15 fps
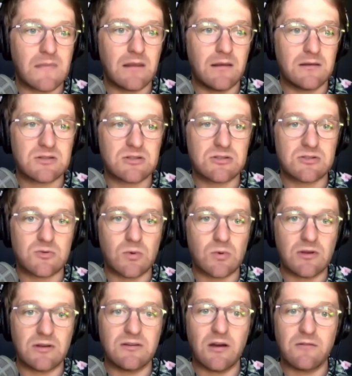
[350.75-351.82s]
it's just
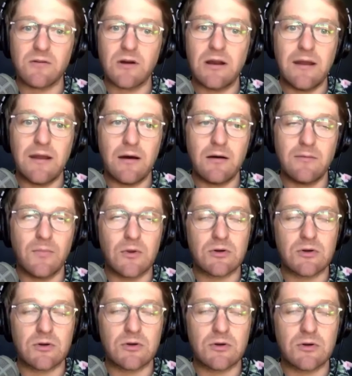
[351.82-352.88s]
really tough right now. There
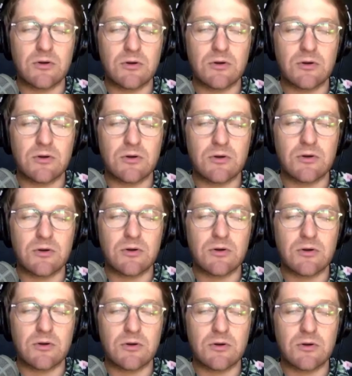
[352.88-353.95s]
are stories coming out of New
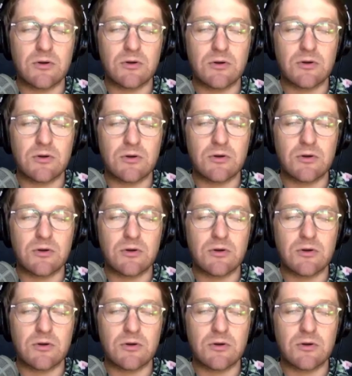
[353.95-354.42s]
York, and